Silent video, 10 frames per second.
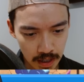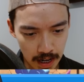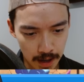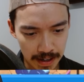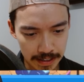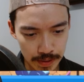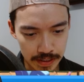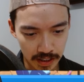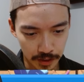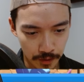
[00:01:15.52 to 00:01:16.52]
I know he's
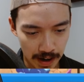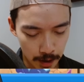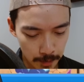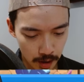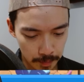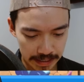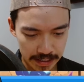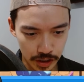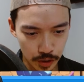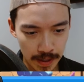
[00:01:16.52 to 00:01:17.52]
got the Fireball, but
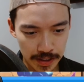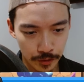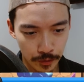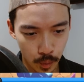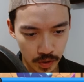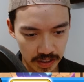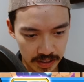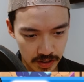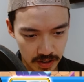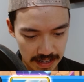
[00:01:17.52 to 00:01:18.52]
he's going to waste 4
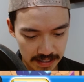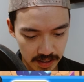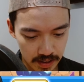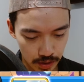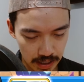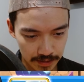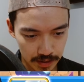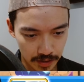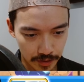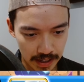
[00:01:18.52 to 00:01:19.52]
Elixir, and he's still going to have
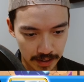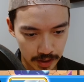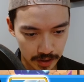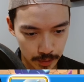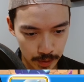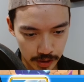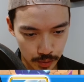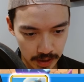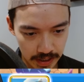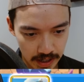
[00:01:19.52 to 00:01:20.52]
to defend everything, which
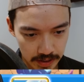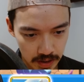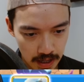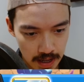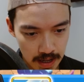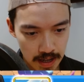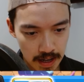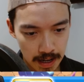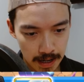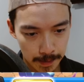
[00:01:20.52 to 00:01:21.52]
is really nice.
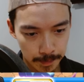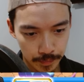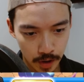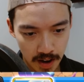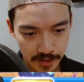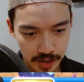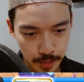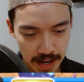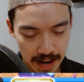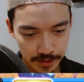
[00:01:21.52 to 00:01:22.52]
Obviously,
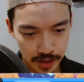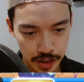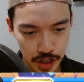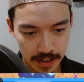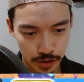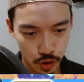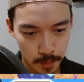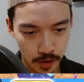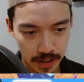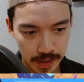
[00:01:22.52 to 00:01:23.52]
we have the Giant
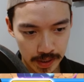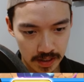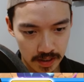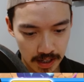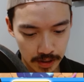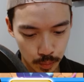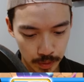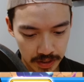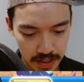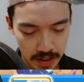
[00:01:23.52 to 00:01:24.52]
Snowball that we can send
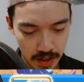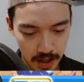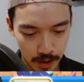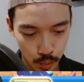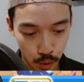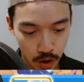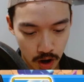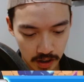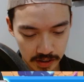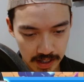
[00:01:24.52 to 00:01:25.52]
with the Royal
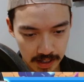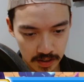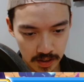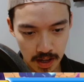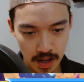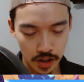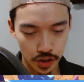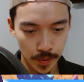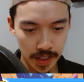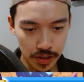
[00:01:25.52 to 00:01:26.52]
Hogs next,
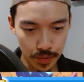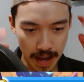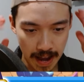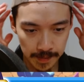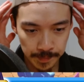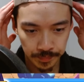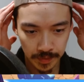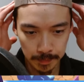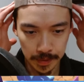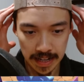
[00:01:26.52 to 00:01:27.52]
so we can do that.
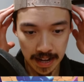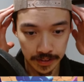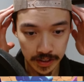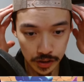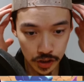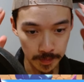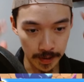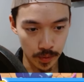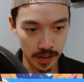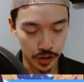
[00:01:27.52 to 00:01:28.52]
But yeah, this is going to
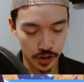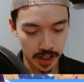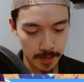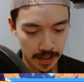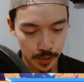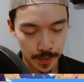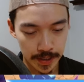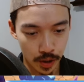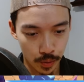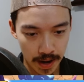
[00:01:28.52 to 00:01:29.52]
be really tricky because we
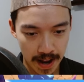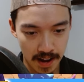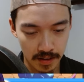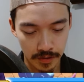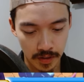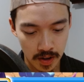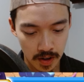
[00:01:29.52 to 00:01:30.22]
don't have...